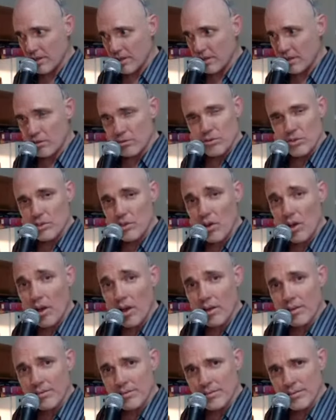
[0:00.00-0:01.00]
You
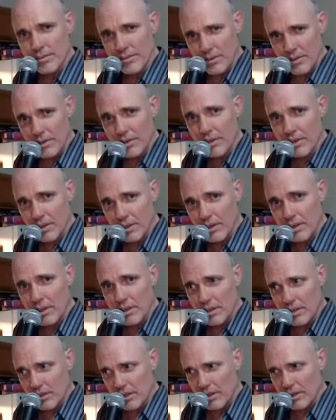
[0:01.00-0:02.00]
saw
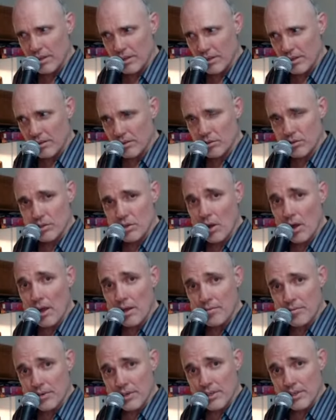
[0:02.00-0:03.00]

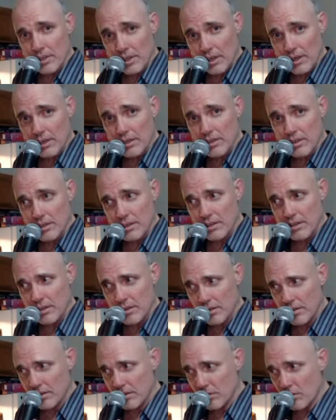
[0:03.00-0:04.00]
everything.
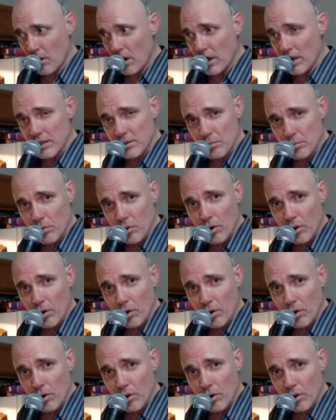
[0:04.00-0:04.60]
Your eyes were